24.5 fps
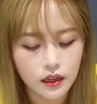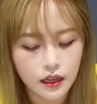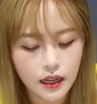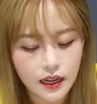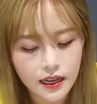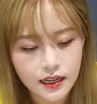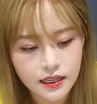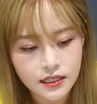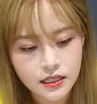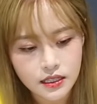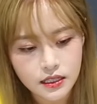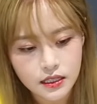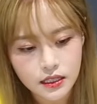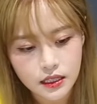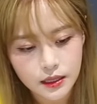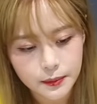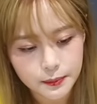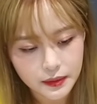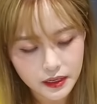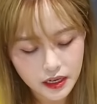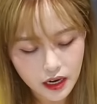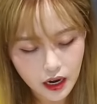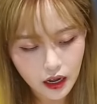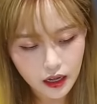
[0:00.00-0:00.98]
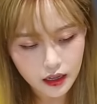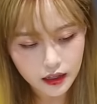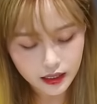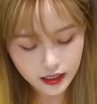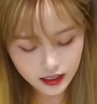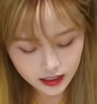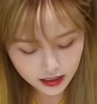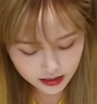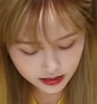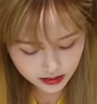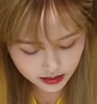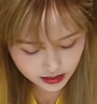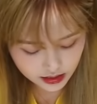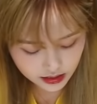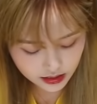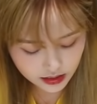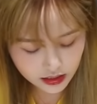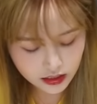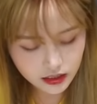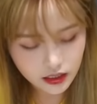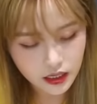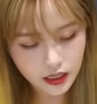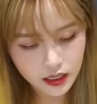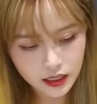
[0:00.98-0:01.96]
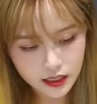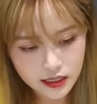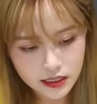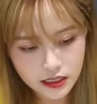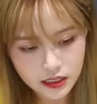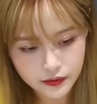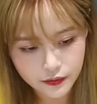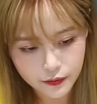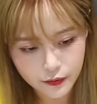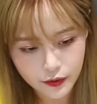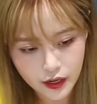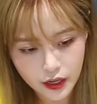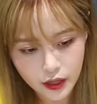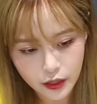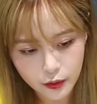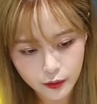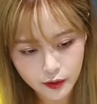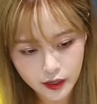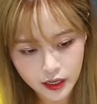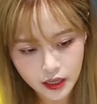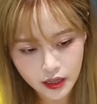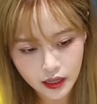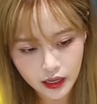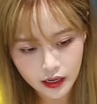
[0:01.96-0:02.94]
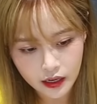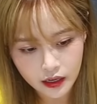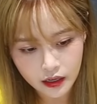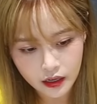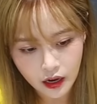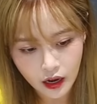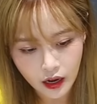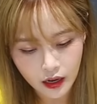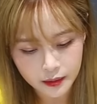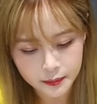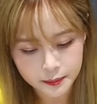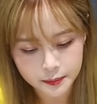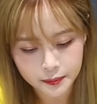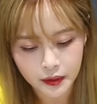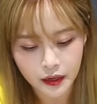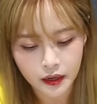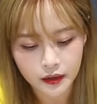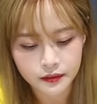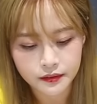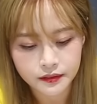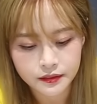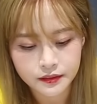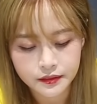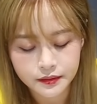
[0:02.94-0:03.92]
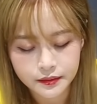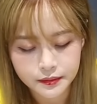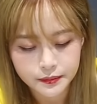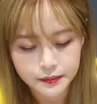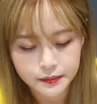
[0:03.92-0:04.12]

Last but not least, this is the Innisfree 3-layer cotton puff.